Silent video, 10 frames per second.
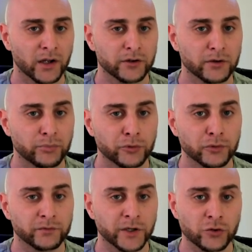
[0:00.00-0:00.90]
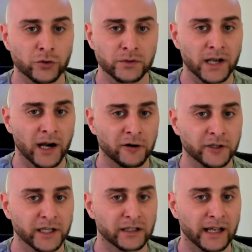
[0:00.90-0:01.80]
the improved visuals,
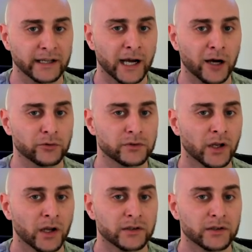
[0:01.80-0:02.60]
hierarchy and layout,